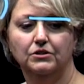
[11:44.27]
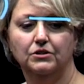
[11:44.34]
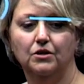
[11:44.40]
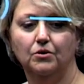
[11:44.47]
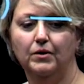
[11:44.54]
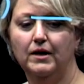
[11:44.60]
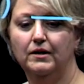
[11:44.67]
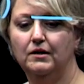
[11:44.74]

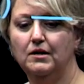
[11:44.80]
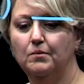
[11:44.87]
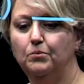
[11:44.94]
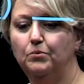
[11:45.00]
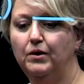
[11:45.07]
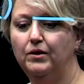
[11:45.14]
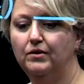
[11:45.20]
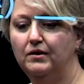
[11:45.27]
So we ended up
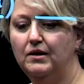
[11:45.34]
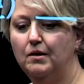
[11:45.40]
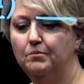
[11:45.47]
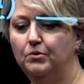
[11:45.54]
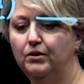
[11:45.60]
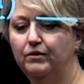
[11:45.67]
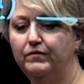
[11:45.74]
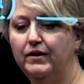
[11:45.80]
with a
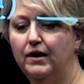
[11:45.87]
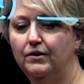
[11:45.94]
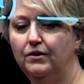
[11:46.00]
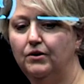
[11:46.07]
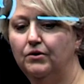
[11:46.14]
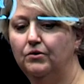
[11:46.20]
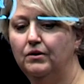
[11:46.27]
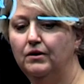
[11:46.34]
net book
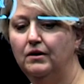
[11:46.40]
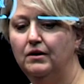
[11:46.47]
value